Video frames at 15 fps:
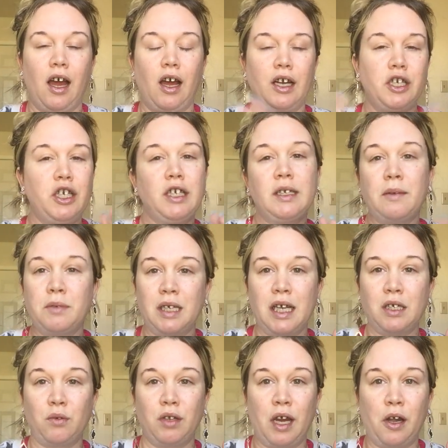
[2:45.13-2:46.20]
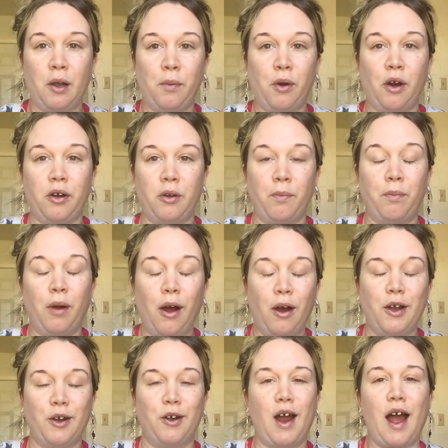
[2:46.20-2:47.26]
And she's obsessed with Harry Potter.